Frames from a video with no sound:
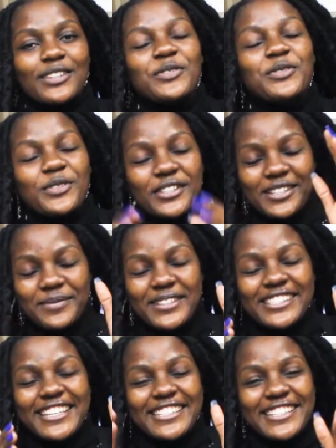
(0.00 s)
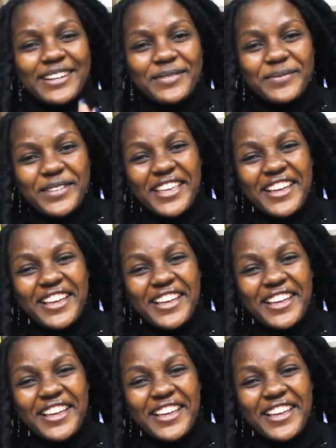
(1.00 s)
No, not semester time.